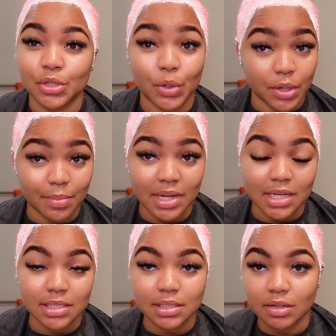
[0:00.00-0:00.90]
30
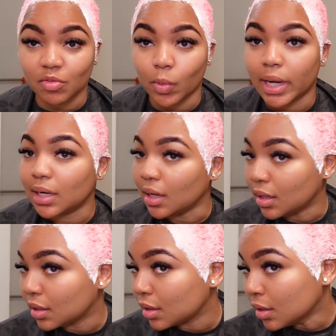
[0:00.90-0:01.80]
minutes of
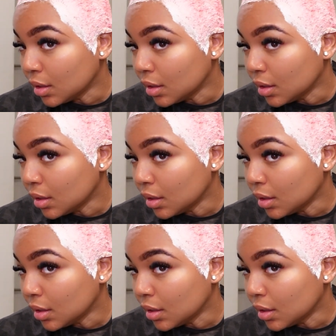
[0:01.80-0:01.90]
waiting,